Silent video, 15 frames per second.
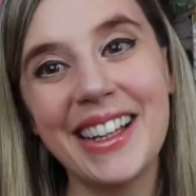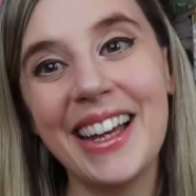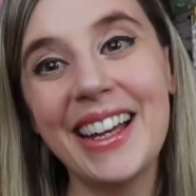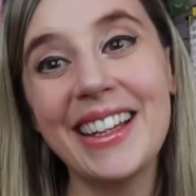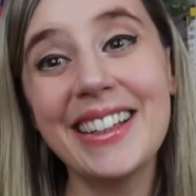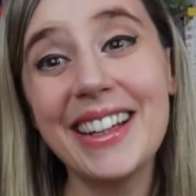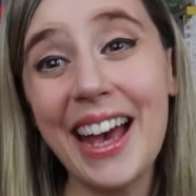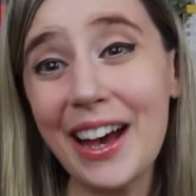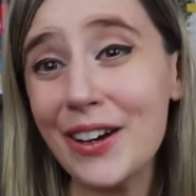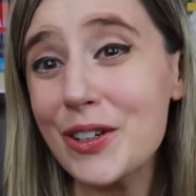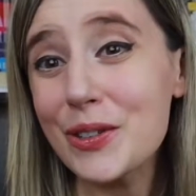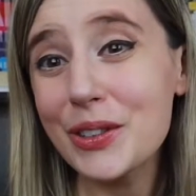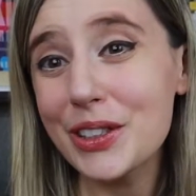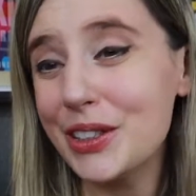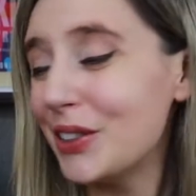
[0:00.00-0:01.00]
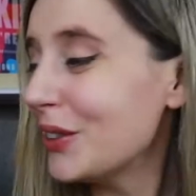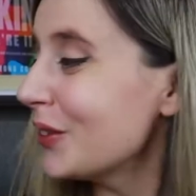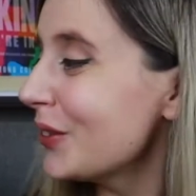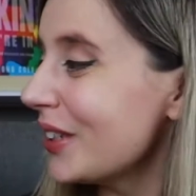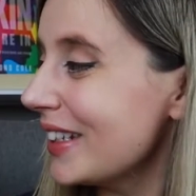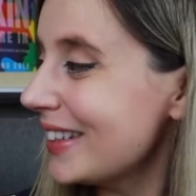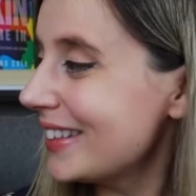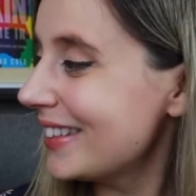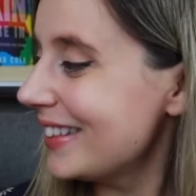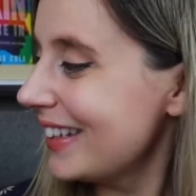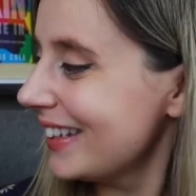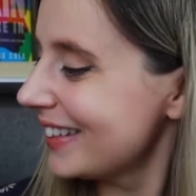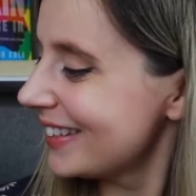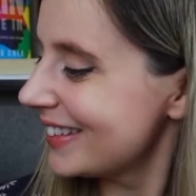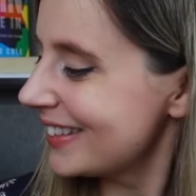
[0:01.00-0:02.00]
And how cute is
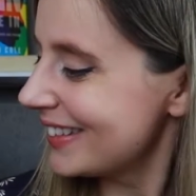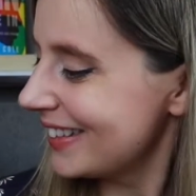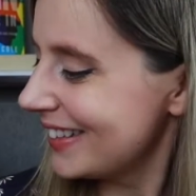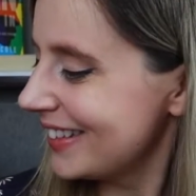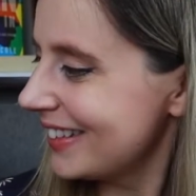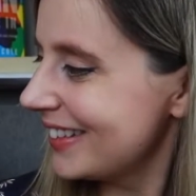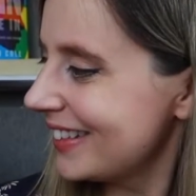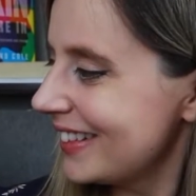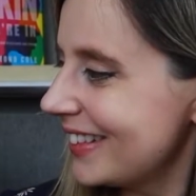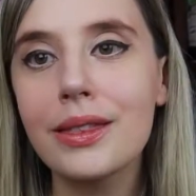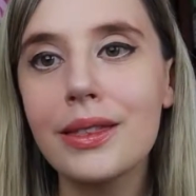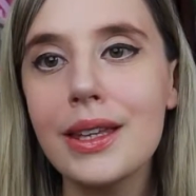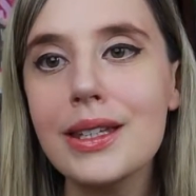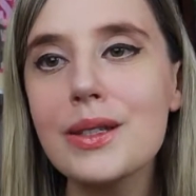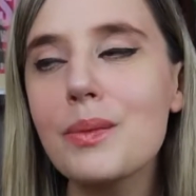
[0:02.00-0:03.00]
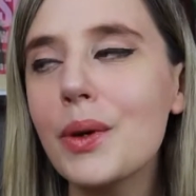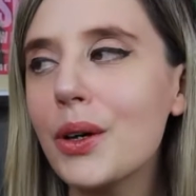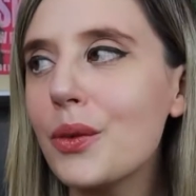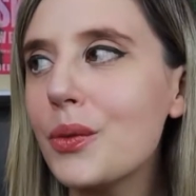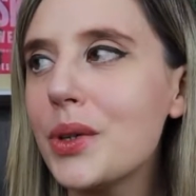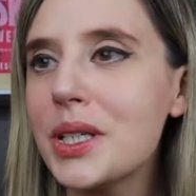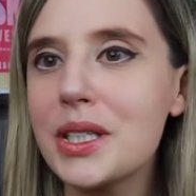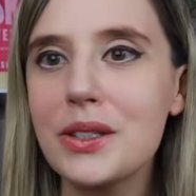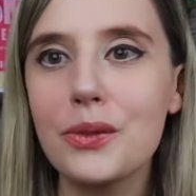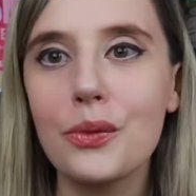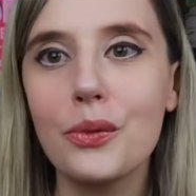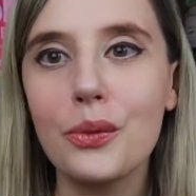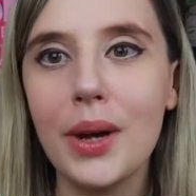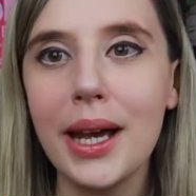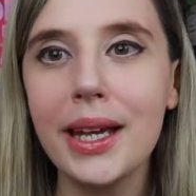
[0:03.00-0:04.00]
this? This book was
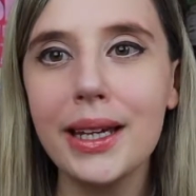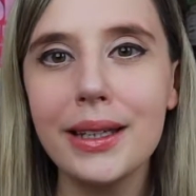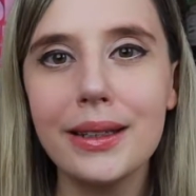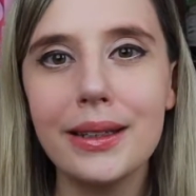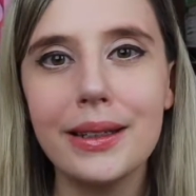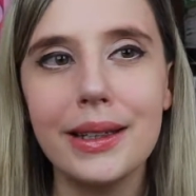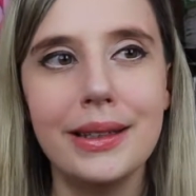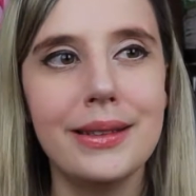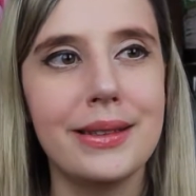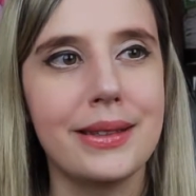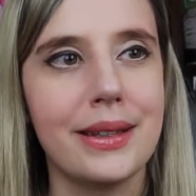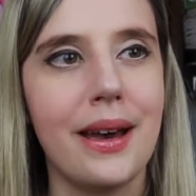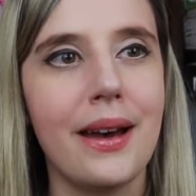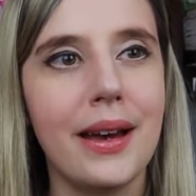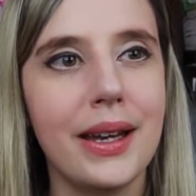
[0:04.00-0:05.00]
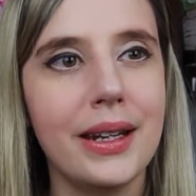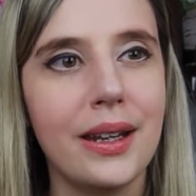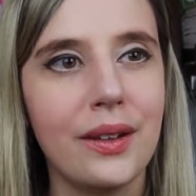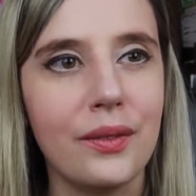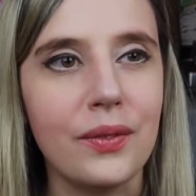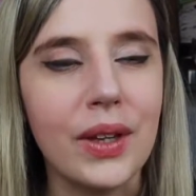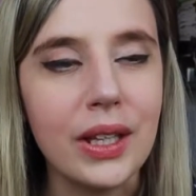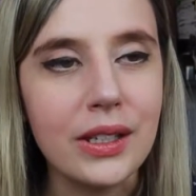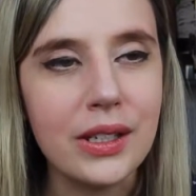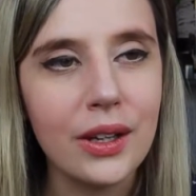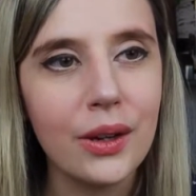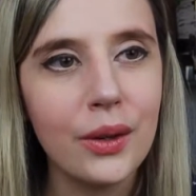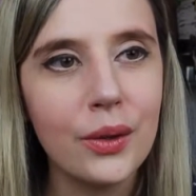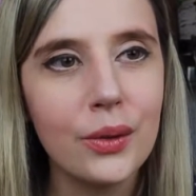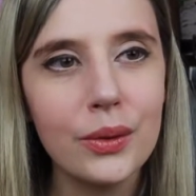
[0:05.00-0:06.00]
right inside of
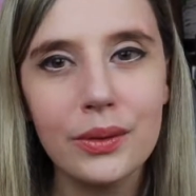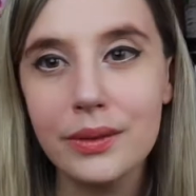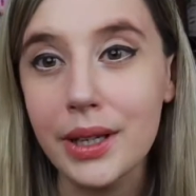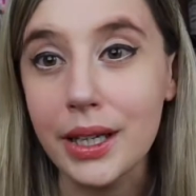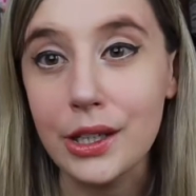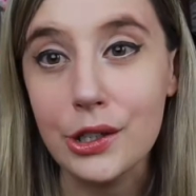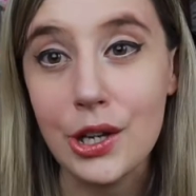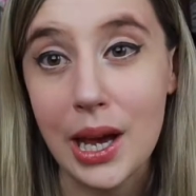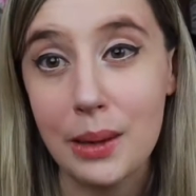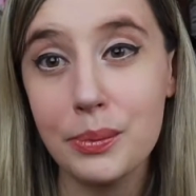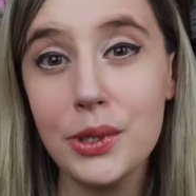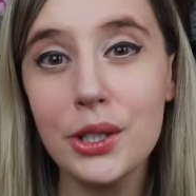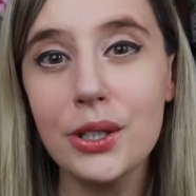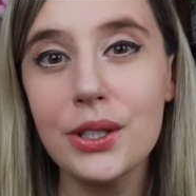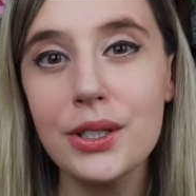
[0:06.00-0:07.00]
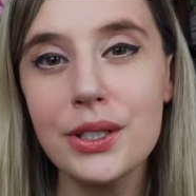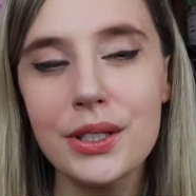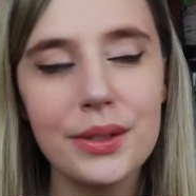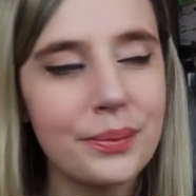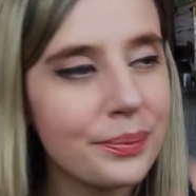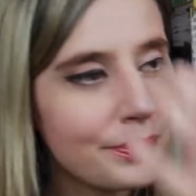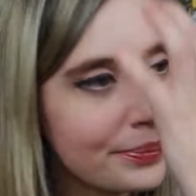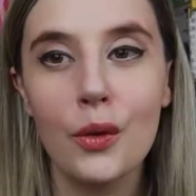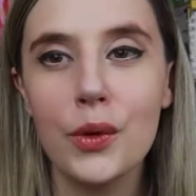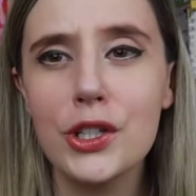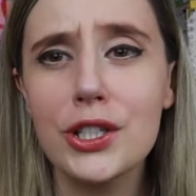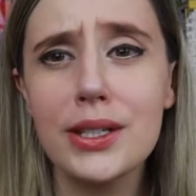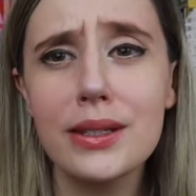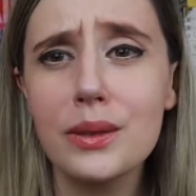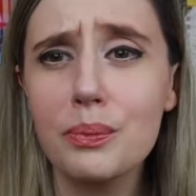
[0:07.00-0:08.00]
Indigo, chapters, which
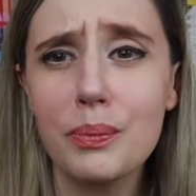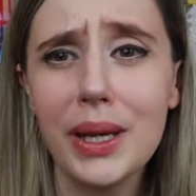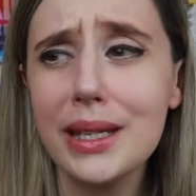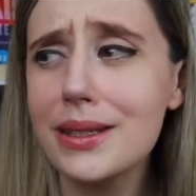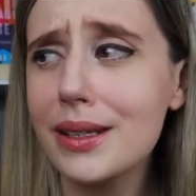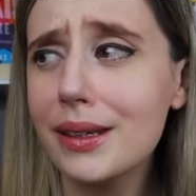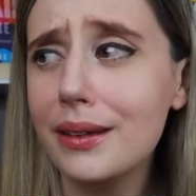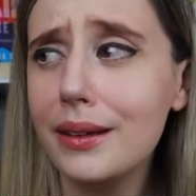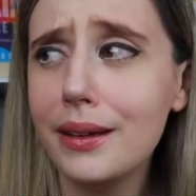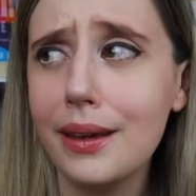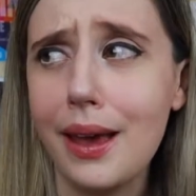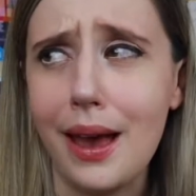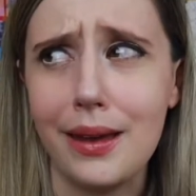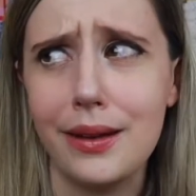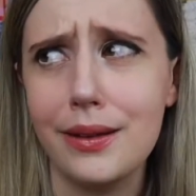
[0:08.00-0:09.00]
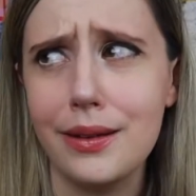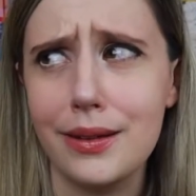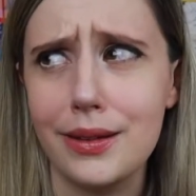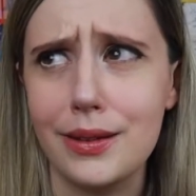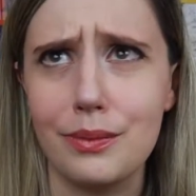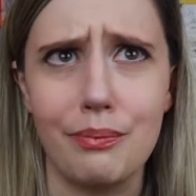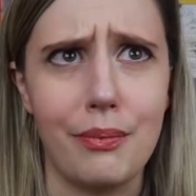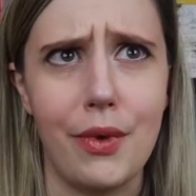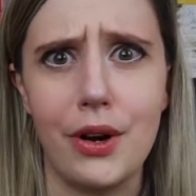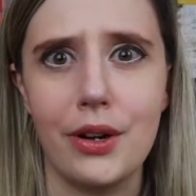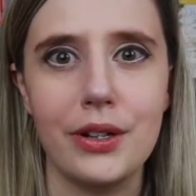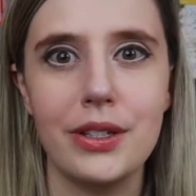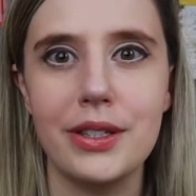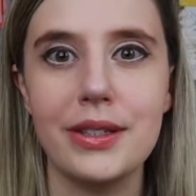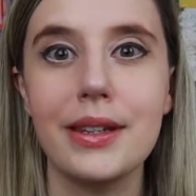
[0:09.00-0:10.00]
is basically Canada's
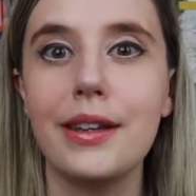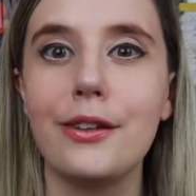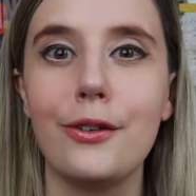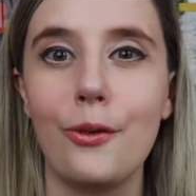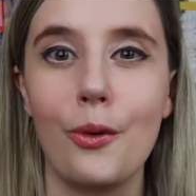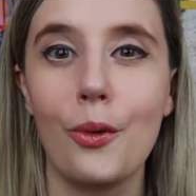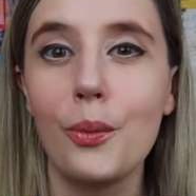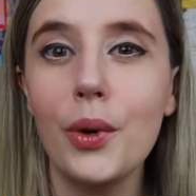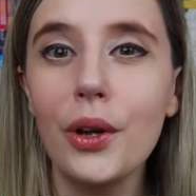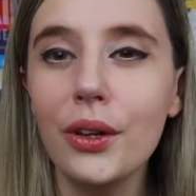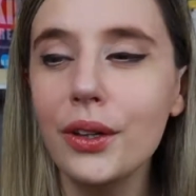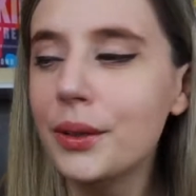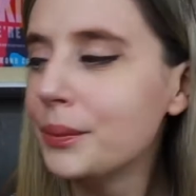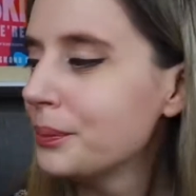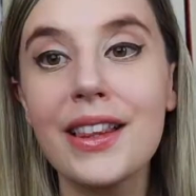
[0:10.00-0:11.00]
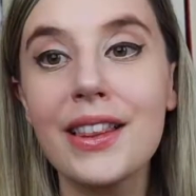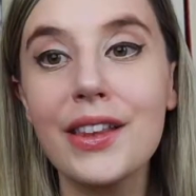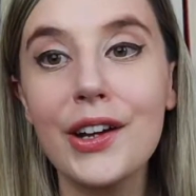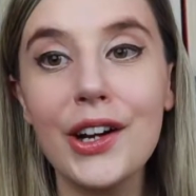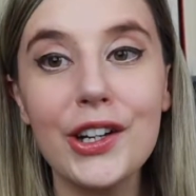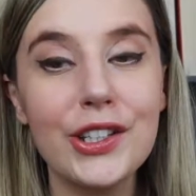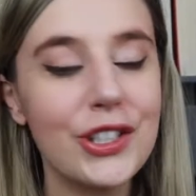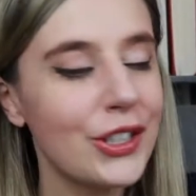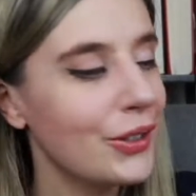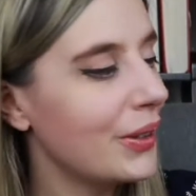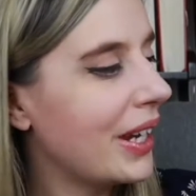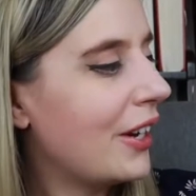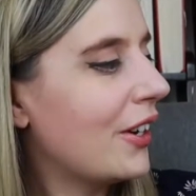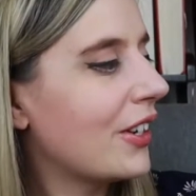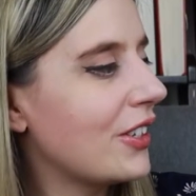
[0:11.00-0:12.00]
Barnes and Noble. There are two
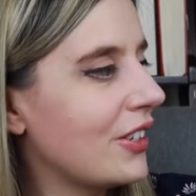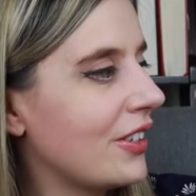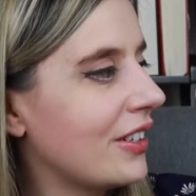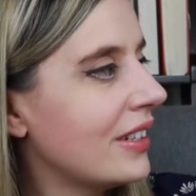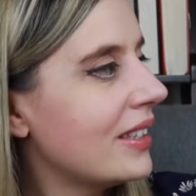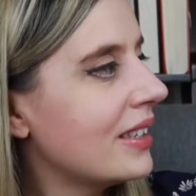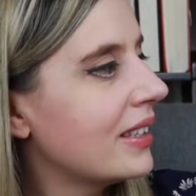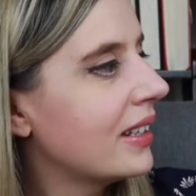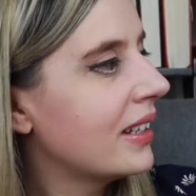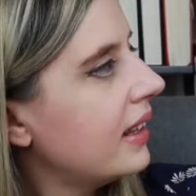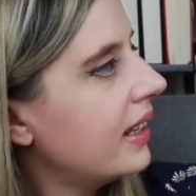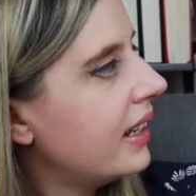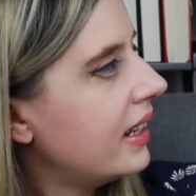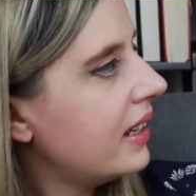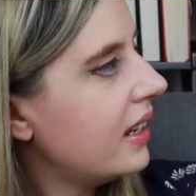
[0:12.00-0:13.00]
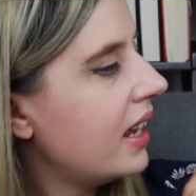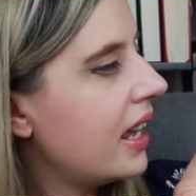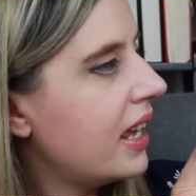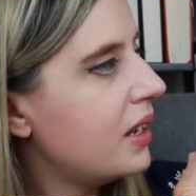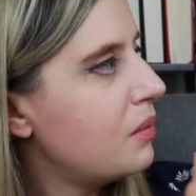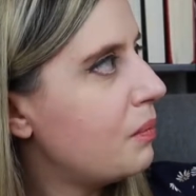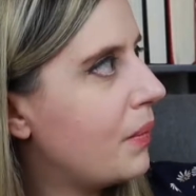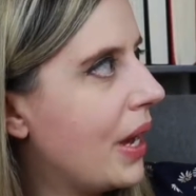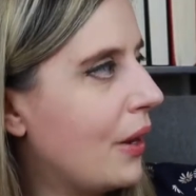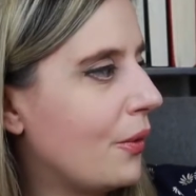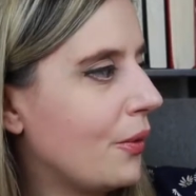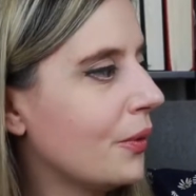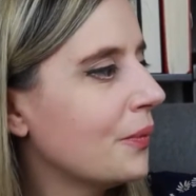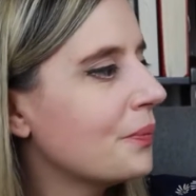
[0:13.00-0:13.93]
characters, Lynn and Beau.